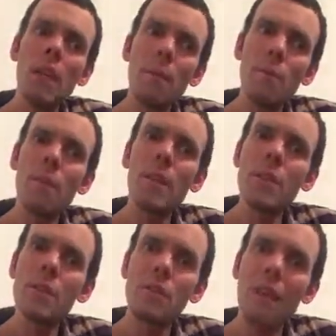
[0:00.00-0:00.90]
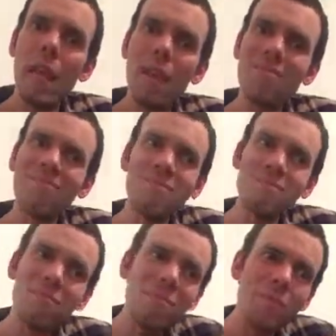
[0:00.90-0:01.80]
it brings you that
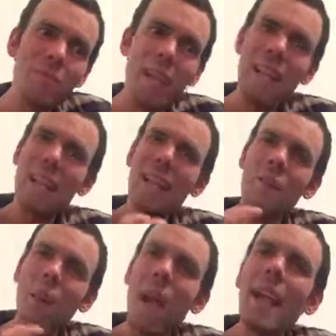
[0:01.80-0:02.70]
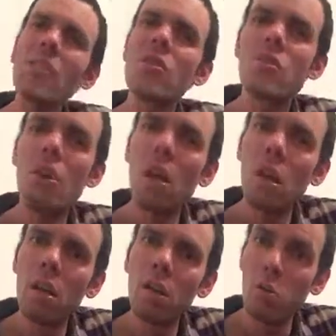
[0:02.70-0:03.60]
little
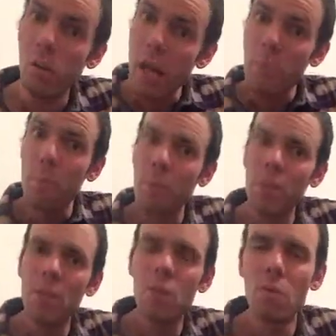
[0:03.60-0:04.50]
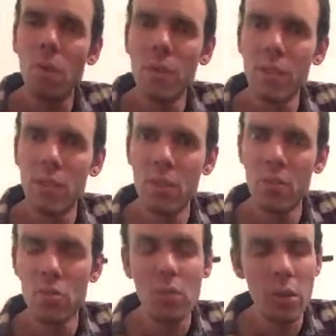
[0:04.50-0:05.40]
extra grip into what
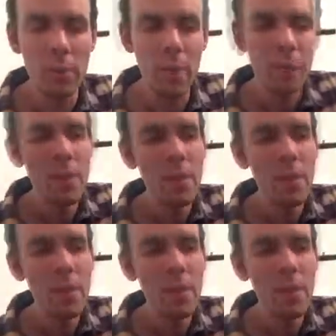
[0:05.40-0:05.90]
decision you're going to make.